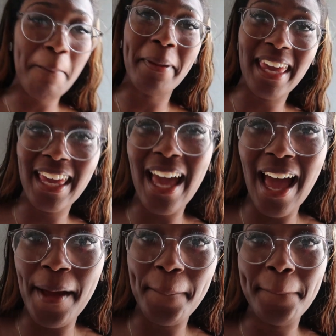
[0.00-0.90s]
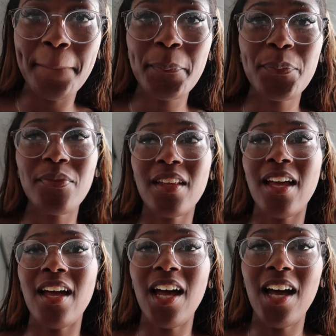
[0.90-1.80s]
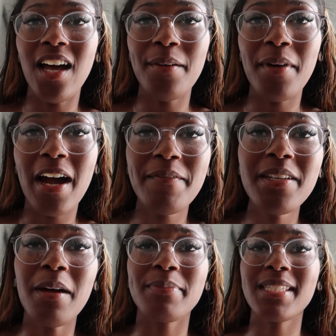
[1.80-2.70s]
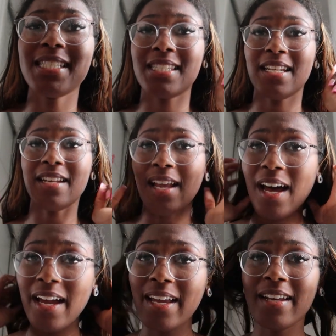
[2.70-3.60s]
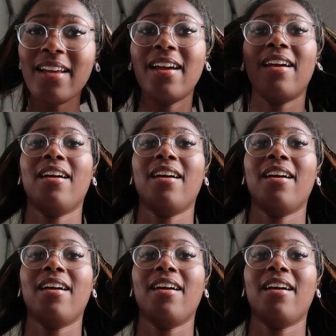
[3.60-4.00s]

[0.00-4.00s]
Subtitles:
PM. I've been up since 9.